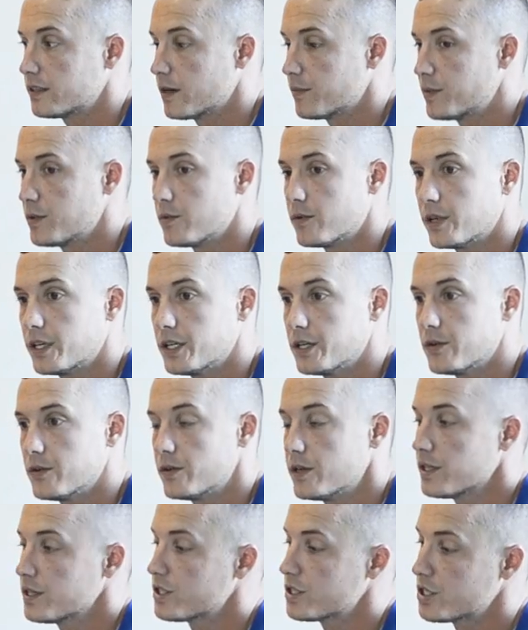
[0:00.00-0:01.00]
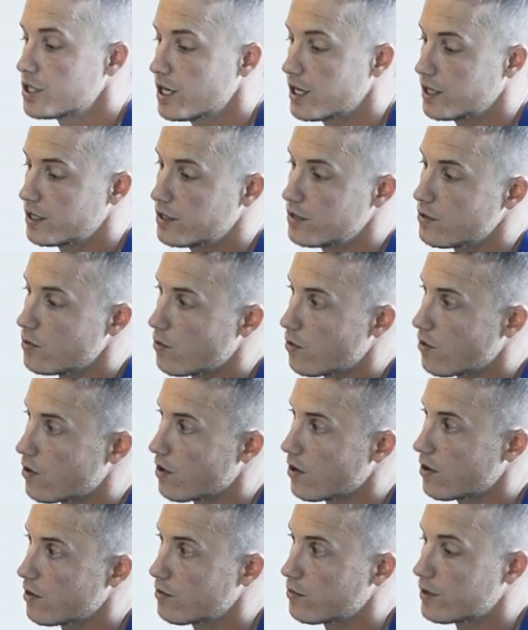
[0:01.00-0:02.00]
step you want to do is check
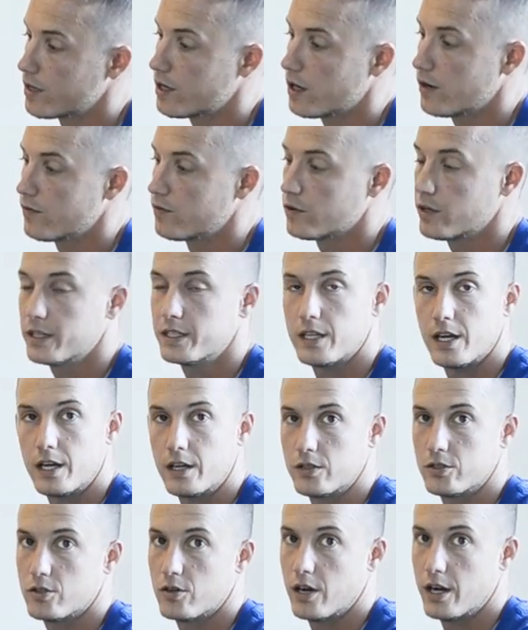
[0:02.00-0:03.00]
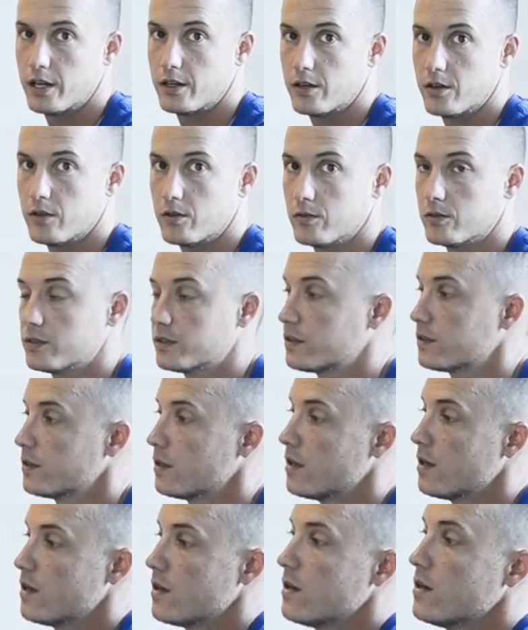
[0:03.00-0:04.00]
your recovery tank drain hose.
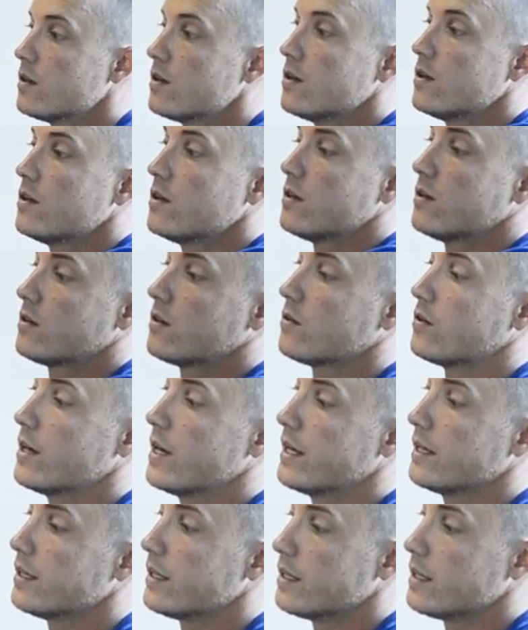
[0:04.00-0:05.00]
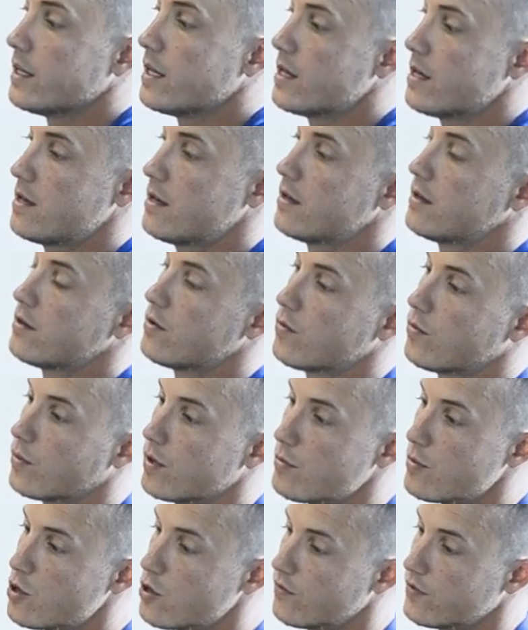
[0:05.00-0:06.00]
Go ahead and
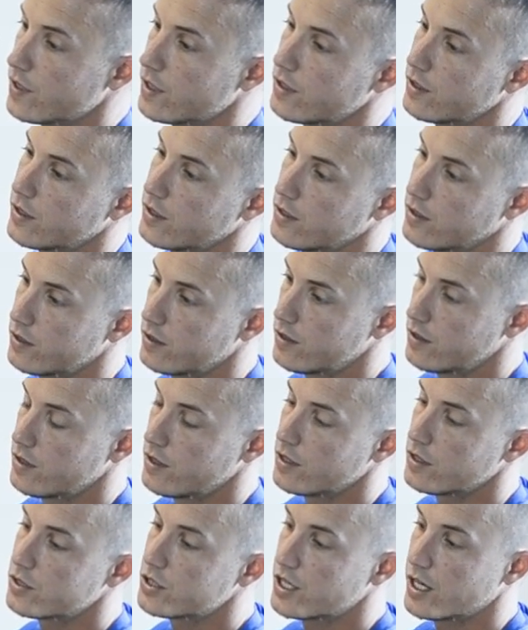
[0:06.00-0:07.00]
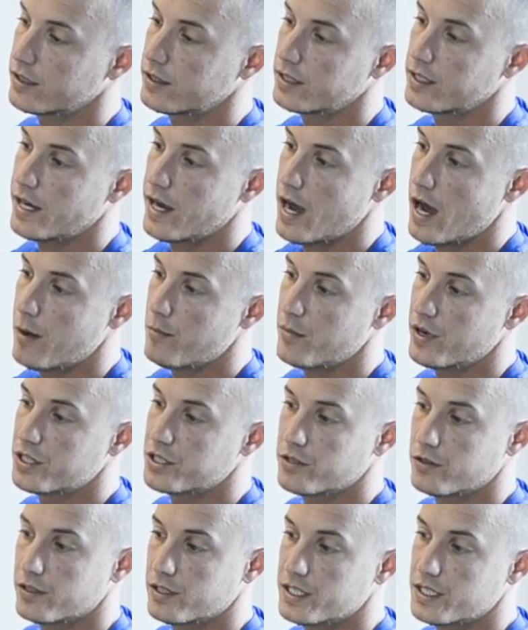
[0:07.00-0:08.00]
remove it, check the cap, make
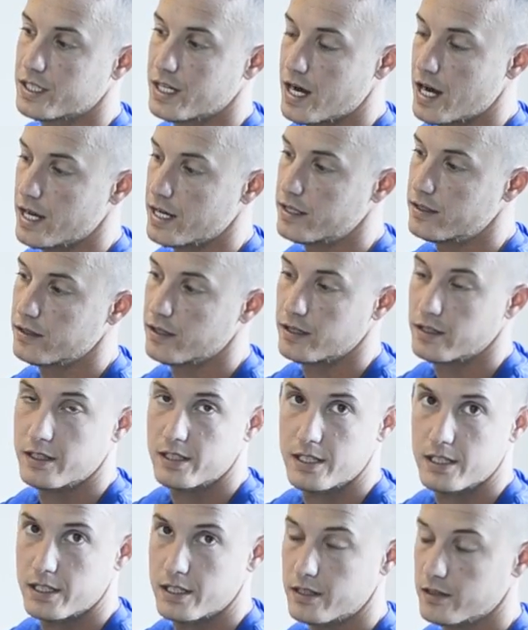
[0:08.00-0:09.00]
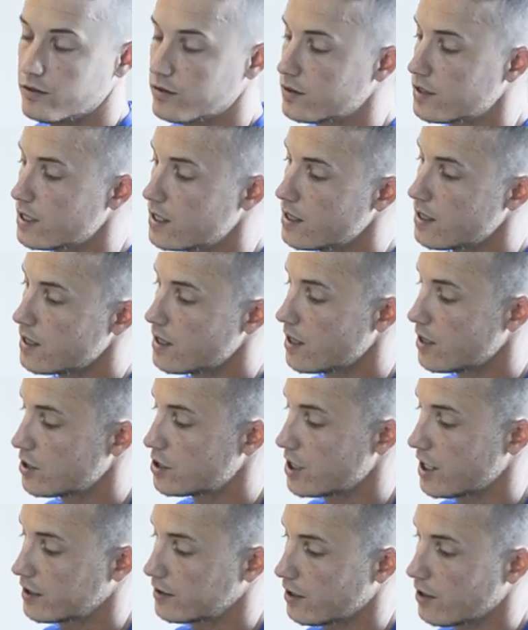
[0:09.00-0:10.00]
sure it's tight and it's sealed.
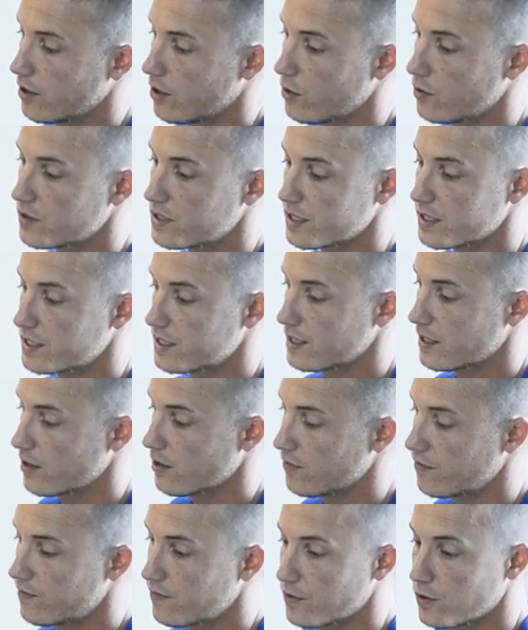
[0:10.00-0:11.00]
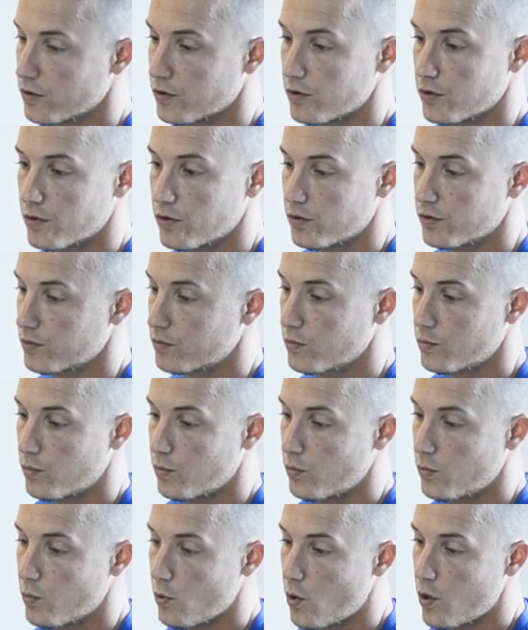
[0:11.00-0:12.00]
Check the hose itself for
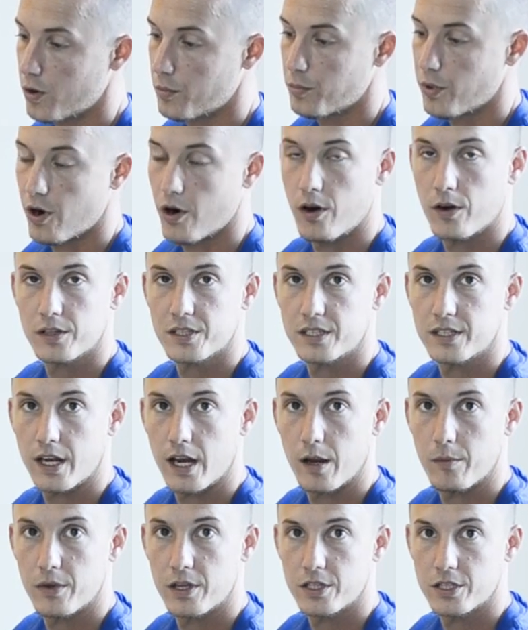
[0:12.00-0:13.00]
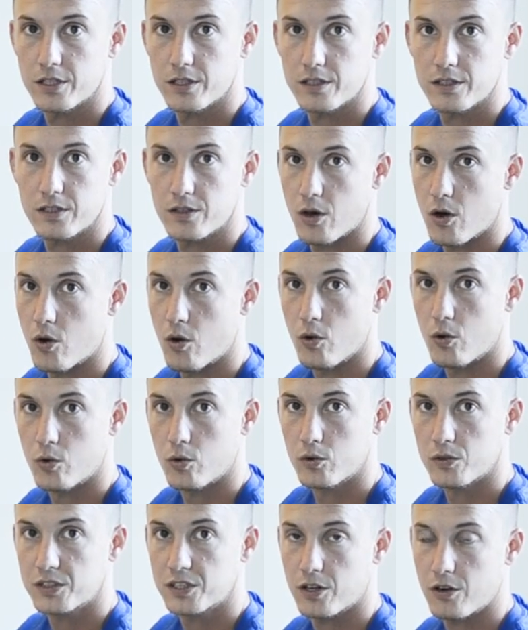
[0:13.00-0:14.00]
worn parts, damages,
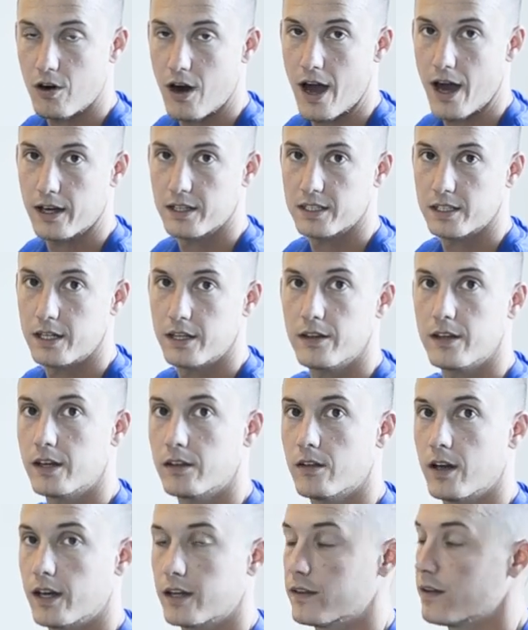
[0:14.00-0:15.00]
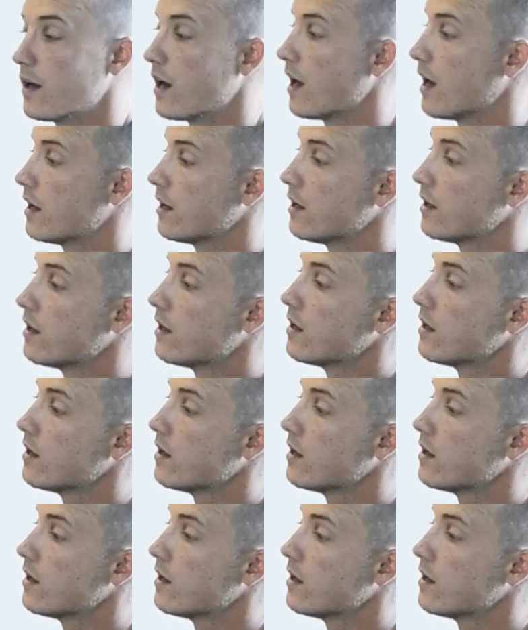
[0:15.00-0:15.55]
holes, cracks, anything like that.